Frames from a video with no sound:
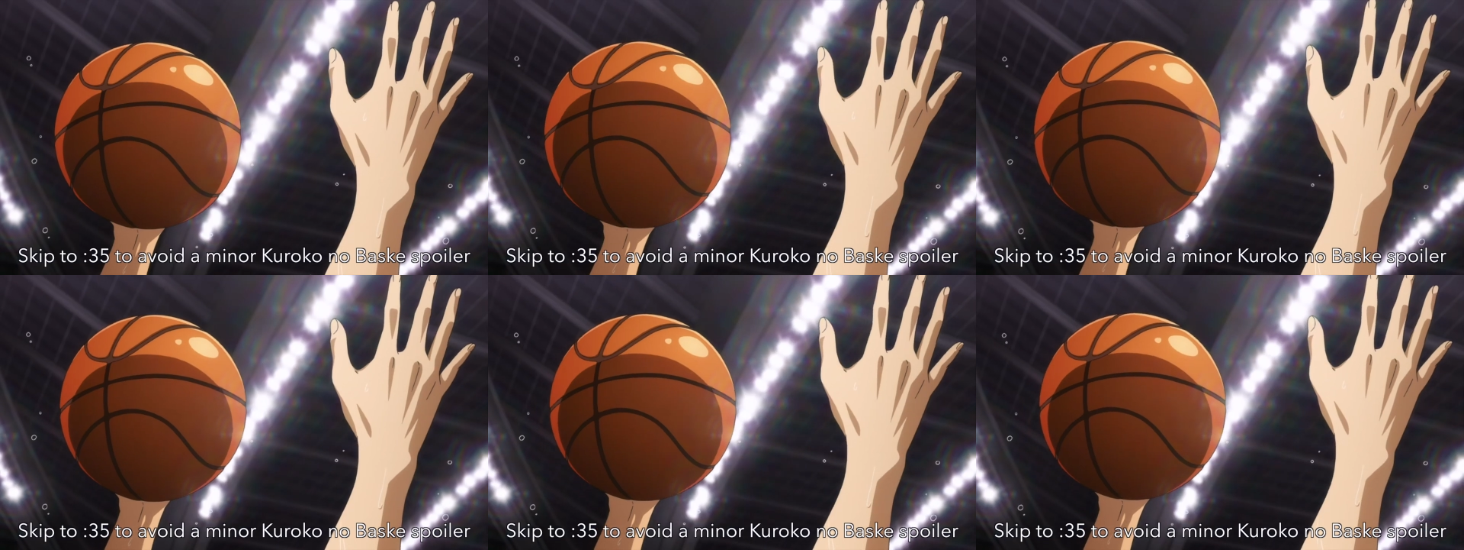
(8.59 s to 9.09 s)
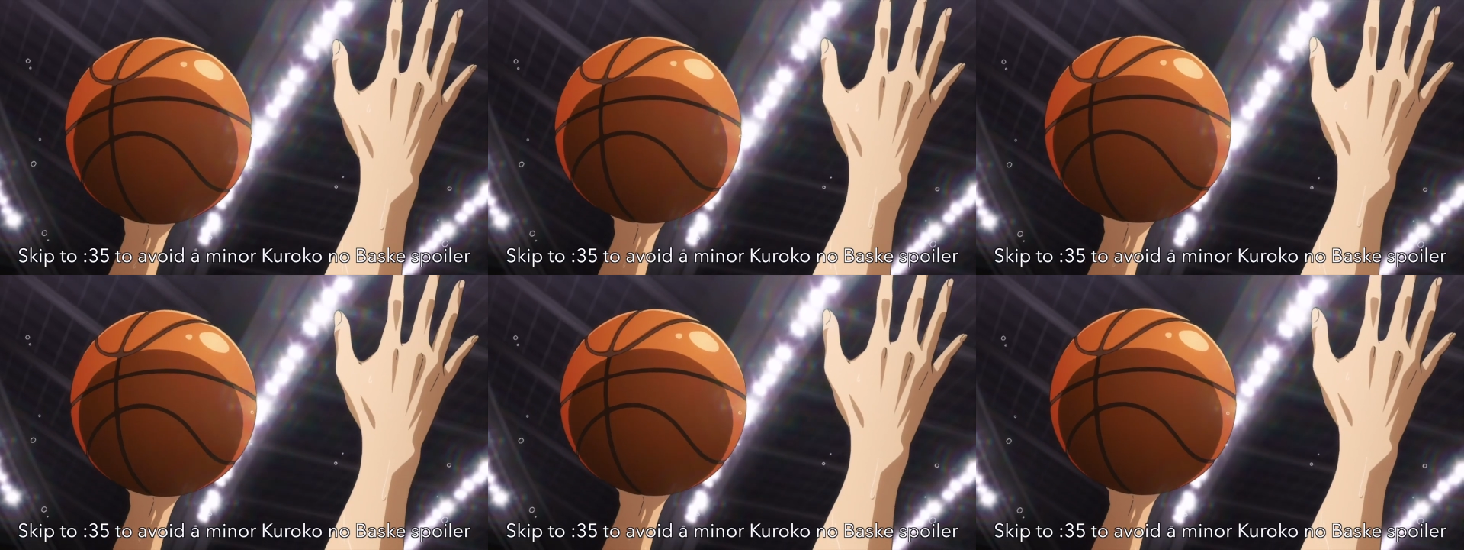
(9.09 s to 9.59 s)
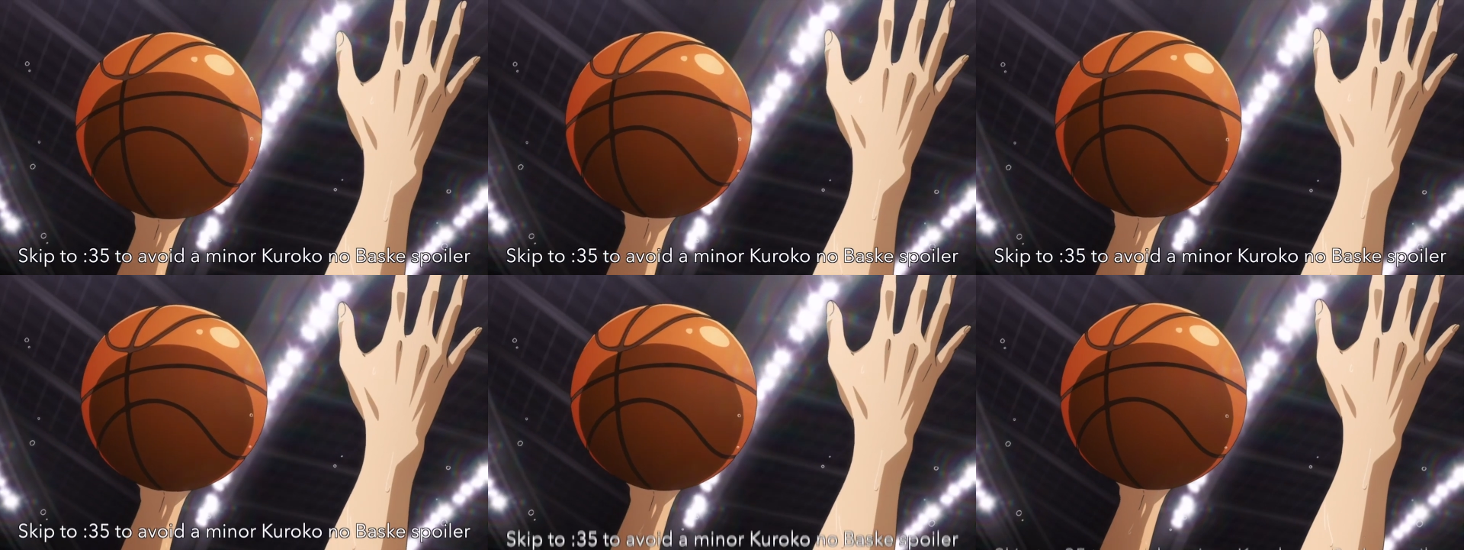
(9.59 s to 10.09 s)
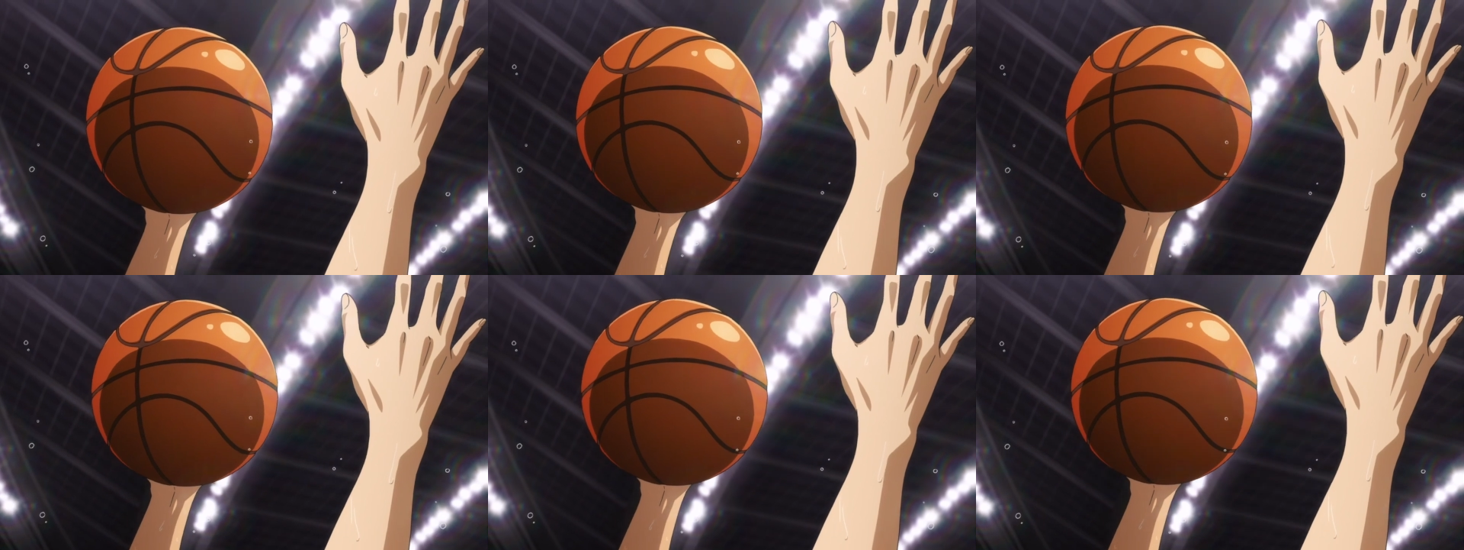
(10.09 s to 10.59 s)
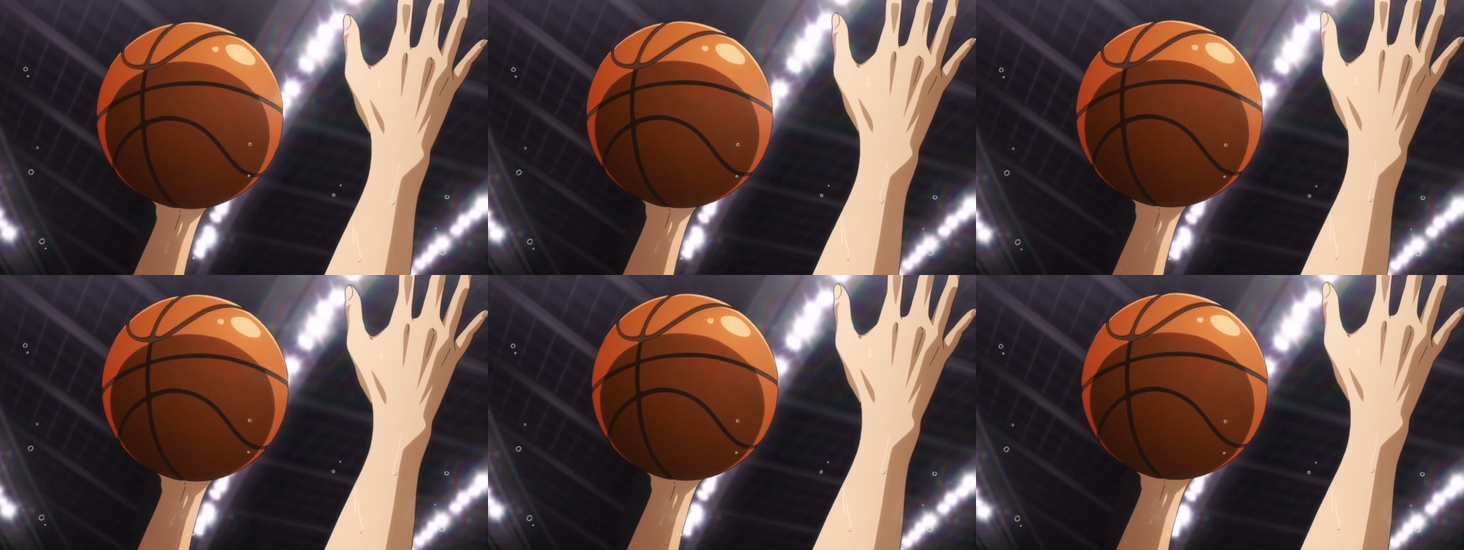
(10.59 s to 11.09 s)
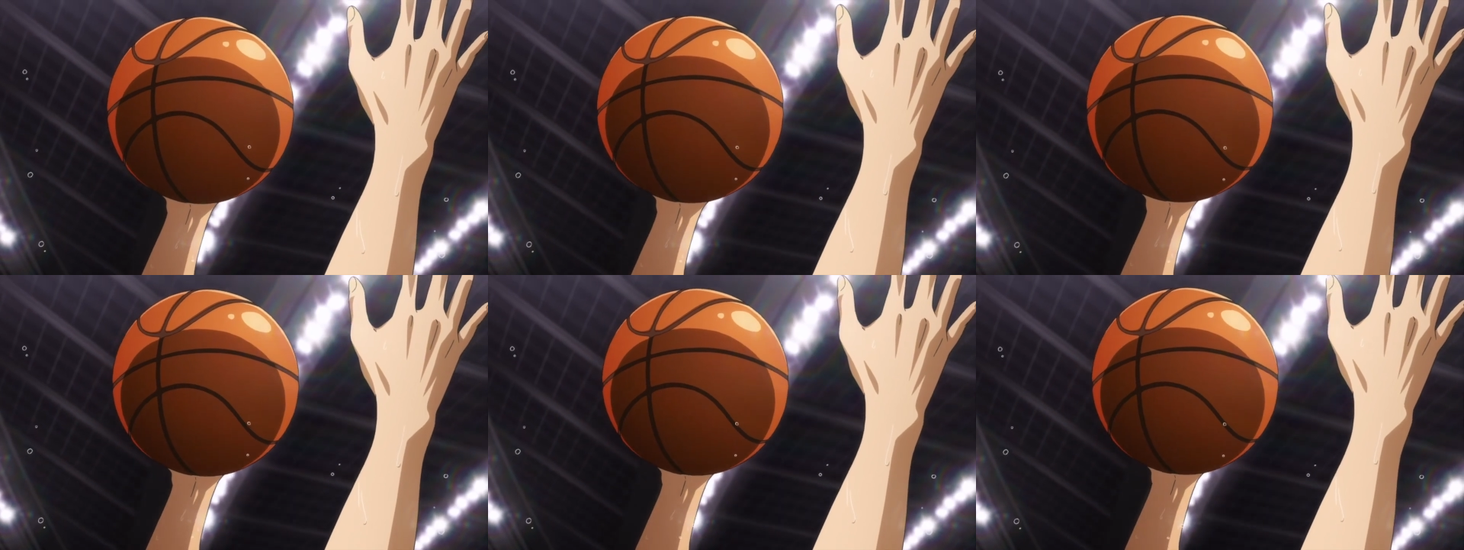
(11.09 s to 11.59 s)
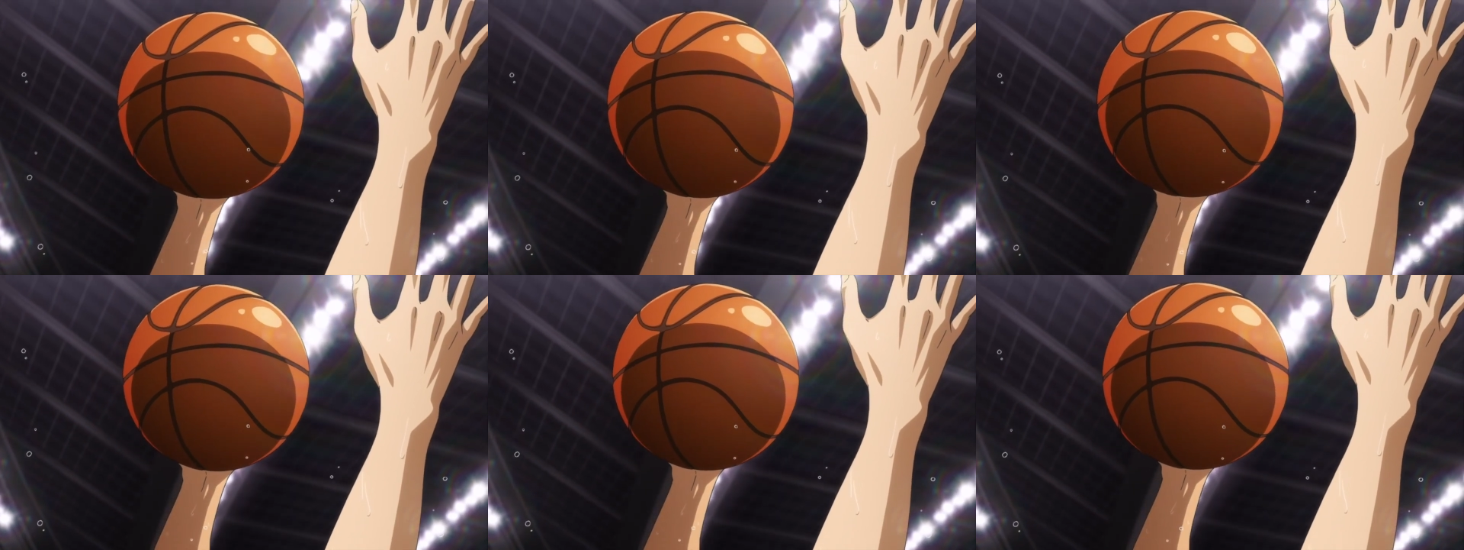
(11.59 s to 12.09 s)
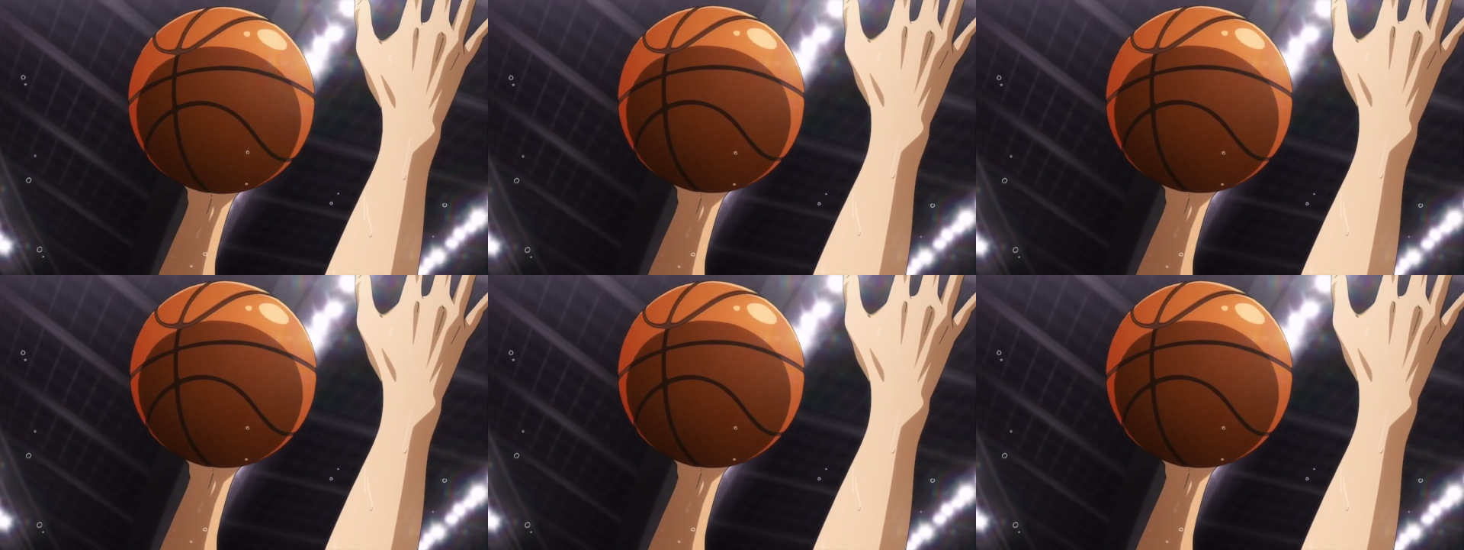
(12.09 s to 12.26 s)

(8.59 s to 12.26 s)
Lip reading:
Nobody's mouth can be seen.